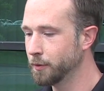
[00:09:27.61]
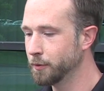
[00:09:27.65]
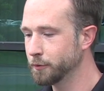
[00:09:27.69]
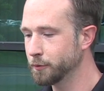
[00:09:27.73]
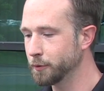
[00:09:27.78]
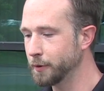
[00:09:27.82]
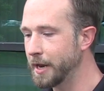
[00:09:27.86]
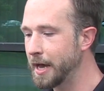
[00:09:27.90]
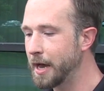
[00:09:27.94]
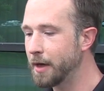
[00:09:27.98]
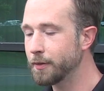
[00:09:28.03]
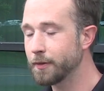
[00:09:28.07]

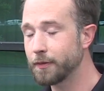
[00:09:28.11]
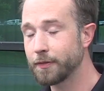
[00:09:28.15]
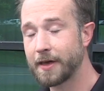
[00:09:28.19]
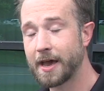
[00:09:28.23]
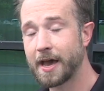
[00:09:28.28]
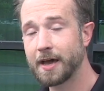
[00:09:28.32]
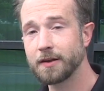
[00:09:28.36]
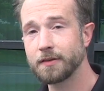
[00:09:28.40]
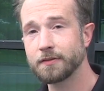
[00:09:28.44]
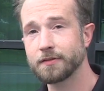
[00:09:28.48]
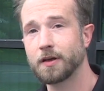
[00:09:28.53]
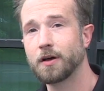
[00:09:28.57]
So now that
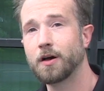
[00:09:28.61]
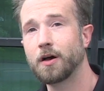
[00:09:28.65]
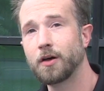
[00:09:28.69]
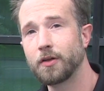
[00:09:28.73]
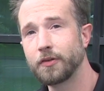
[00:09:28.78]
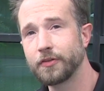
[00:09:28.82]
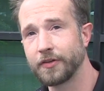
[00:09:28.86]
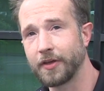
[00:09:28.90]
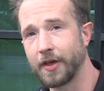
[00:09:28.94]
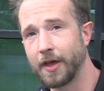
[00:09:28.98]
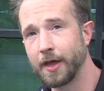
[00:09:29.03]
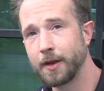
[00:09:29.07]
that is
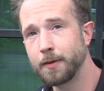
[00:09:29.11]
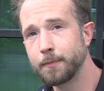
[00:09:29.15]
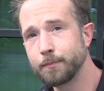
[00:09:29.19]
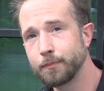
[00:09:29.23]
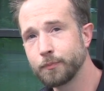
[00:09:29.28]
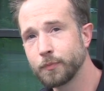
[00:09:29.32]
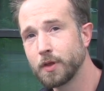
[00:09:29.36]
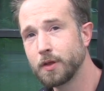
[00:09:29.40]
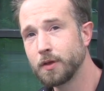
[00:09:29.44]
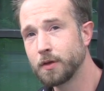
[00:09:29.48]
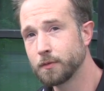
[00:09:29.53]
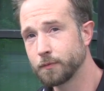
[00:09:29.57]
all done,
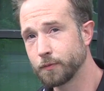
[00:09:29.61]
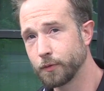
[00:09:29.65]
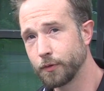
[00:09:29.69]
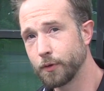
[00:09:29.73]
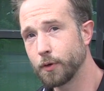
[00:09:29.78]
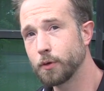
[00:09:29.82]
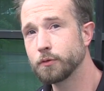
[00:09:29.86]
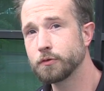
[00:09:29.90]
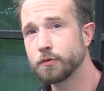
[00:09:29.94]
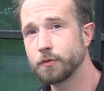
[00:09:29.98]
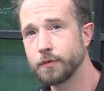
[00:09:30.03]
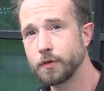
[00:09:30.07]
for
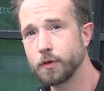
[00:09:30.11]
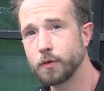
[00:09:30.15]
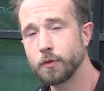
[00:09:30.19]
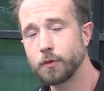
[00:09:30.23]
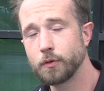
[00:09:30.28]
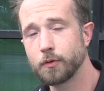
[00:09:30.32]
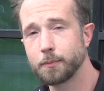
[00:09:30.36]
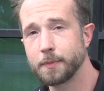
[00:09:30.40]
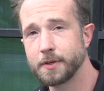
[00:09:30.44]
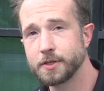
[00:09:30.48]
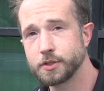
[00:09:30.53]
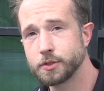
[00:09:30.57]
those of you
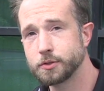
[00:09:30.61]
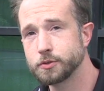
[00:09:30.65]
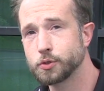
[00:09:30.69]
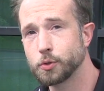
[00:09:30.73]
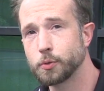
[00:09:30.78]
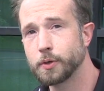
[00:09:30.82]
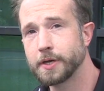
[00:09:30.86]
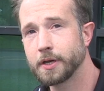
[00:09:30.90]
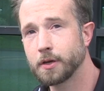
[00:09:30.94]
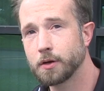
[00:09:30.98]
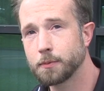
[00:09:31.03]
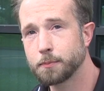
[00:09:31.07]
who have been
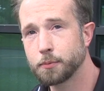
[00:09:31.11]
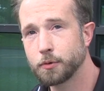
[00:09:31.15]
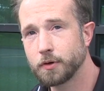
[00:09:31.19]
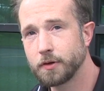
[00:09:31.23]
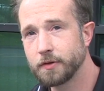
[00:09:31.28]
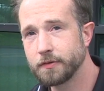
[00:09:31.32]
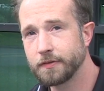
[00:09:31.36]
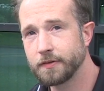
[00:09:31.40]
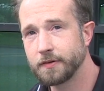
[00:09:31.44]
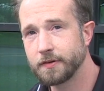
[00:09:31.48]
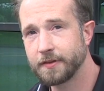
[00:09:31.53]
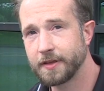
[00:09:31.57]
enjoying our
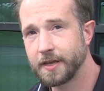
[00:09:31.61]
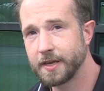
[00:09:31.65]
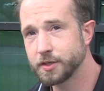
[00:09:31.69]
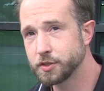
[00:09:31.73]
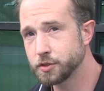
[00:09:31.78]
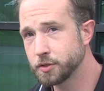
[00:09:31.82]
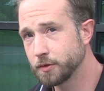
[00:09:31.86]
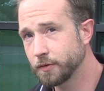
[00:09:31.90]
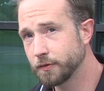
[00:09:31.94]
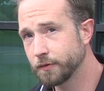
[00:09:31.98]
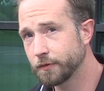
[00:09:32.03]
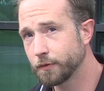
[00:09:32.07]

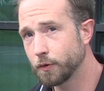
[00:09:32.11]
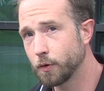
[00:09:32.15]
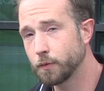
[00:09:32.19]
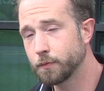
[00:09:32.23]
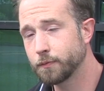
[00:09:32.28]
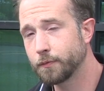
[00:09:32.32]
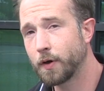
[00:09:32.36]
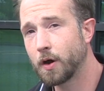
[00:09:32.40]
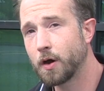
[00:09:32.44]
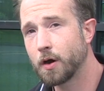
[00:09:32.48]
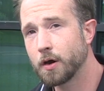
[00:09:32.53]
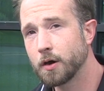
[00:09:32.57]
presentation so
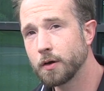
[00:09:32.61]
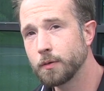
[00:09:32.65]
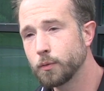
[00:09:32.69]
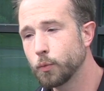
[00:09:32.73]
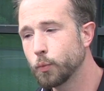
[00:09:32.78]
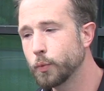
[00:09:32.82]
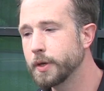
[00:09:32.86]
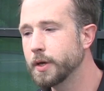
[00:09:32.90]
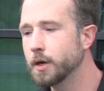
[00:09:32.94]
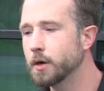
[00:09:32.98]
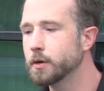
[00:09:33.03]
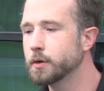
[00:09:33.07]
far,
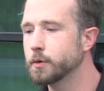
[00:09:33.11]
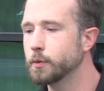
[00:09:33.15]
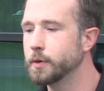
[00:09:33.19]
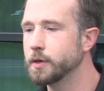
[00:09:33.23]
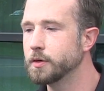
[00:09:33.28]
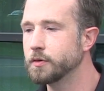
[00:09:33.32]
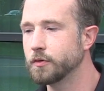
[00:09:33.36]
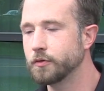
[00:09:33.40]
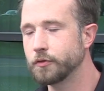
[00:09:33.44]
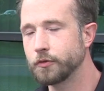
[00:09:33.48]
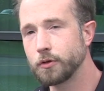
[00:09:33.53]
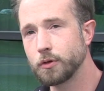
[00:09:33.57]
we are
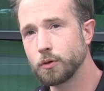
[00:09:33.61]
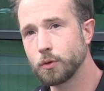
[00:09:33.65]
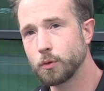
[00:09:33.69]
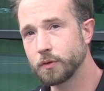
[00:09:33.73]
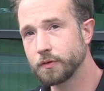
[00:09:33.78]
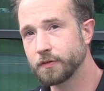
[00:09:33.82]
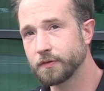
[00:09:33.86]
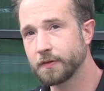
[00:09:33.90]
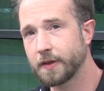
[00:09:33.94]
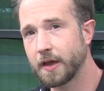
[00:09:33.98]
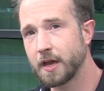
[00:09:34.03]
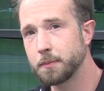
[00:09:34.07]
going to do a
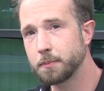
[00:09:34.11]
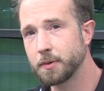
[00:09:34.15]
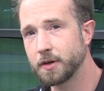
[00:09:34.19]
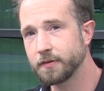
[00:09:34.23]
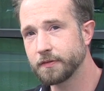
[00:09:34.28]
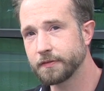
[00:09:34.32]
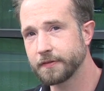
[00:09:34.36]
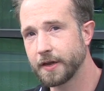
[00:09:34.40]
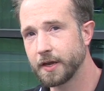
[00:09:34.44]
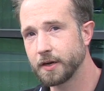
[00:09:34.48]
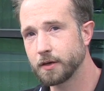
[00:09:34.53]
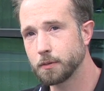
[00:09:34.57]

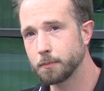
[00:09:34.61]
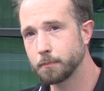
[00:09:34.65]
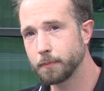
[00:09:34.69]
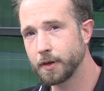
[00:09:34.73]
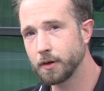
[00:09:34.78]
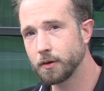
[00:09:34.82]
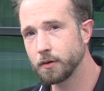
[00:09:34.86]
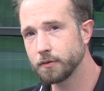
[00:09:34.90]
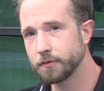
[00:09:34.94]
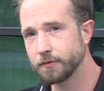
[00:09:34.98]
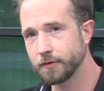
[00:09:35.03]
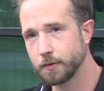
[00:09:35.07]
side-by-side
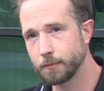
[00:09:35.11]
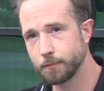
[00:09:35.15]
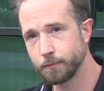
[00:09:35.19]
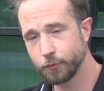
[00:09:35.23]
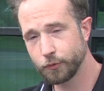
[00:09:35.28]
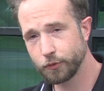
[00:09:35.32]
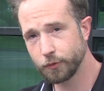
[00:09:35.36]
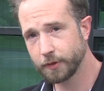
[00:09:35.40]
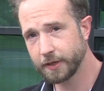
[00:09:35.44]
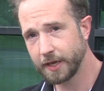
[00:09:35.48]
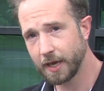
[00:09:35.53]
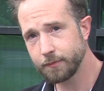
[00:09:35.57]
comparison.
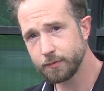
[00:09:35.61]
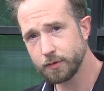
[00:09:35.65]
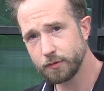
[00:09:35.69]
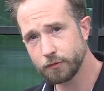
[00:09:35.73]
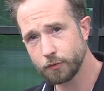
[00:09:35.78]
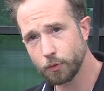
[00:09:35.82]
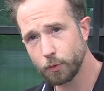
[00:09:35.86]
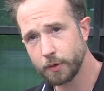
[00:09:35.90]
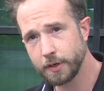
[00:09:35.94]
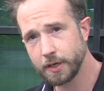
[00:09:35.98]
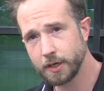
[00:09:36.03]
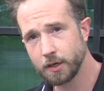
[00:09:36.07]
So Kevin's
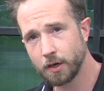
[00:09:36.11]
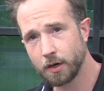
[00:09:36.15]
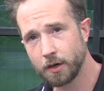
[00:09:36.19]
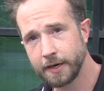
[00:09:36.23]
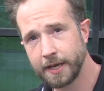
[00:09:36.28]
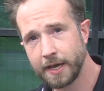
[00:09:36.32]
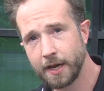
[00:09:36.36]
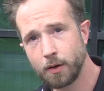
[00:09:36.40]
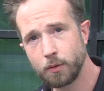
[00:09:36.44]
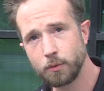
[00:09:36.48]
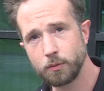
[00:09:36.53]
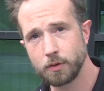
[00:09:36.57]
already gone
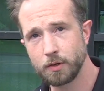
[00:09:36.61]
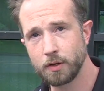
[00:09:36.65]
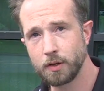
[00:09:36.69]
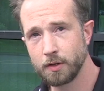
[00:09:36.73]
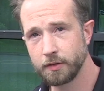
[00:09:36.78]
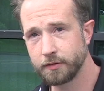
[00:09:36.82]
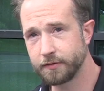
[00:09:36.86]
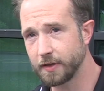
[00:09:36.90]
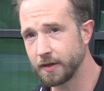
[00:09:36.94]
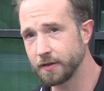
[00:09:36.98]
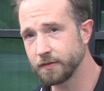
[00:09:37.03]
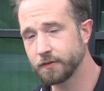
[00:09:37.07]
out,
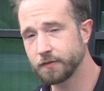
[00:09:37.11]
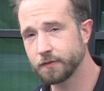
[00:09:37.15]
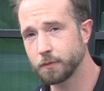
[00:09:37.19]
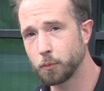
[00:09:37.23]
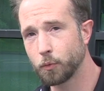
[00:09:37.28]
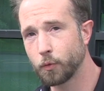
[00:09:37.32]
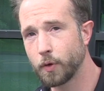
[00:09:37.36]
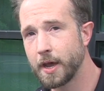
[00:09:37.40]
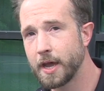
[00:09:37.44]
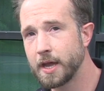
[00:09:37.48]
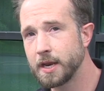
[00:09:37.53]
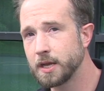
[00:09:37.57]
done
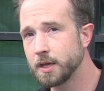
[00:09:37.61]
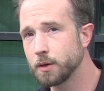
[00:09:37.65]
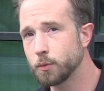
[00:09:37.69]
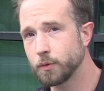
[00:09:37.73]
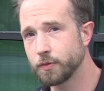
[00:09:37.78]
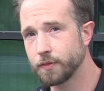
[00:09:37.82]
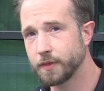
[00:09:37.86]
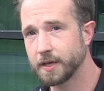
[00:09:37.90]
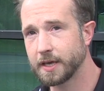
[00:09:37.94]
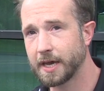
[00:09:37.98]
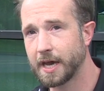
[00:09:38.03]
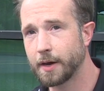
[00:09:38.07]
some riding
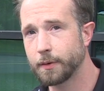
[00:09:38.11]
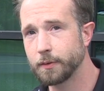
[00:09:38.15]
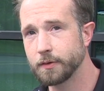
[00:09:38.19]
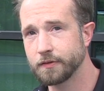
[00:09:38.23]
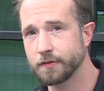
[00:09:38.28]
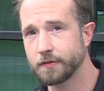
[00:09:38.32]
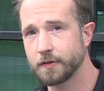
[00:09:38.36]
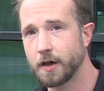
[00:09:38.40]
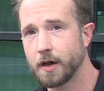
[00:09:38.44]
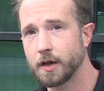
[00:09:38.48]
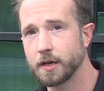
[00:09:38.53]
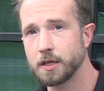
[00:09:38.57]
with the
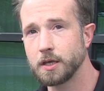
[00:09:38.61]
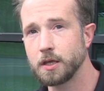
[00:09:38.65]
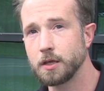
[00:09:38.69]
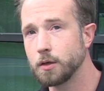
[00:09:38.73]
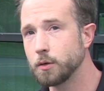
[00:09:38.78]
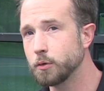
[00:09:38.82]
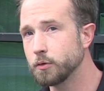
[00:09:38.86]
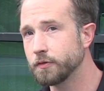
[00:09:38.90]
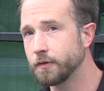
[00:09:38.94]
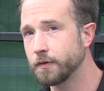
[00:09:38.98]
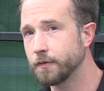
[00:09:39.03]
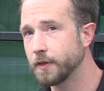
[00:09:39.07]
Kawasaki
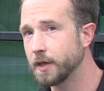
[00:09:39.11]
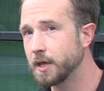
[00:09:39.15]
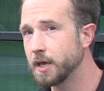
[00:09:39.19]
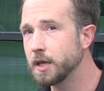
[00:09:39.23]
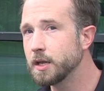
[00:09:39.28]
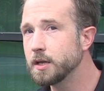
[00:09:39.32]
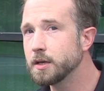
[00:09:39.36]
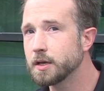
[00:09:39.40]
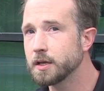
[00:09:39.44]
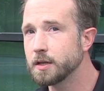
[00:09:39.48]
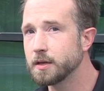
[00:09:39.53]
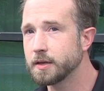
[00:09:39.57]
using the
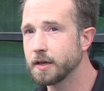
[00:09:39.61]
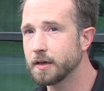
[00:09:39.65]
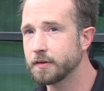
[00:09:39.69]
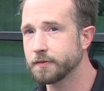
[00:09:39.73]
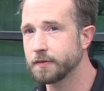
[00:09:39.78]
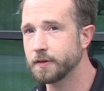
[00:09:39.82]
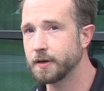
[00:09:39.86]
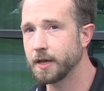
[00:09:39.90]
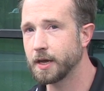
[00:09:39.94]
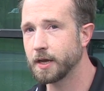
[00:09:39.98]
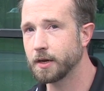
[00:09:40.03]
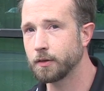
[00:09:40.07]

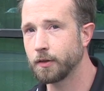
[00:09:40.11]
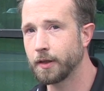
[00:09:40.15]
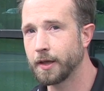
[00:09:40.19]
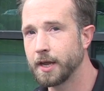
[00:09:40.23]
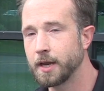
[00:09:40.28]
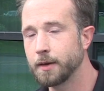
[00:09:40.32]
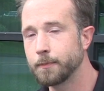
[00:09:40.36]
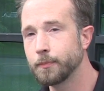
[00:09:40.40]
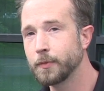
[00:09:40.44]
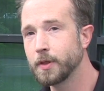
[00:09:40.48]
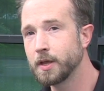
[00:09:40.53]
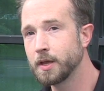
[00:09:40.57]
incandescent headlight.